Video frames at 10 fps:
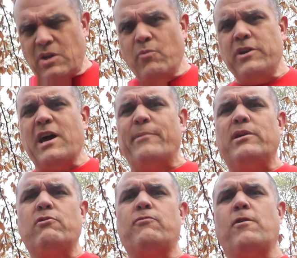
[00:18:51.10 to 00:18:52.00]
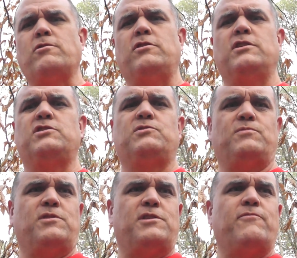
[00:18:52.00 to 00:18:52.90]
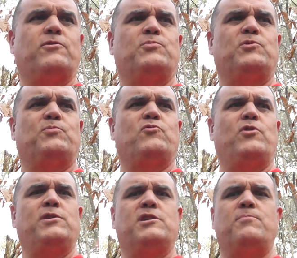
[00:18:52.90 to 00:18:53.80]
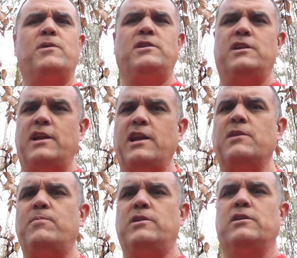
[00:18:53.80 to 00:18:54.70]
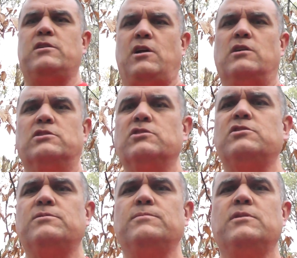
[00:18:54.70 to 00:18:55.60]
we commonly refer to this, the difference between dependent and independent clauses.